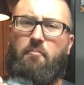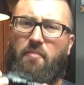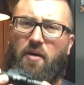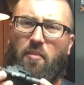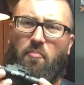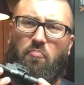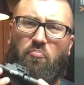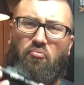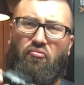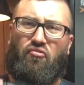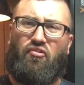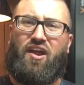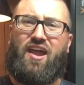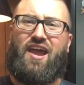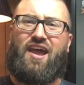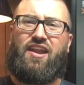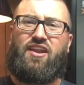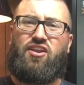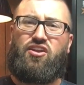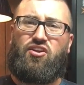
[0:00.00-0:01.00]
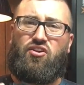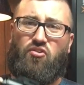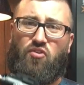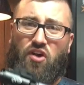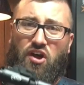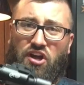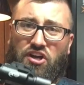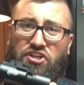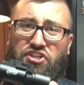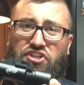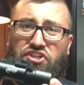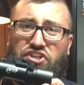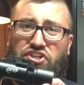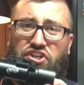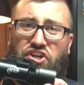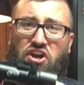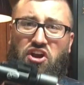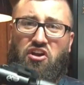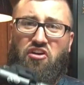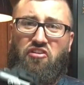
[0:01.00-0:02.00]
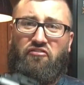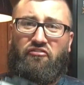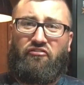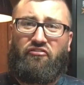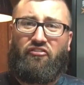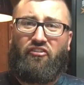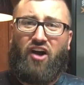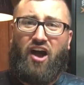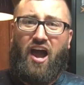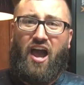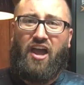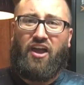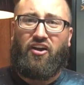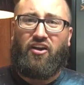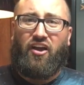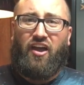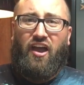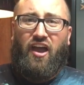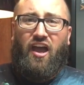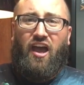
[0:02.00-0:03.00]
my brand new Surefire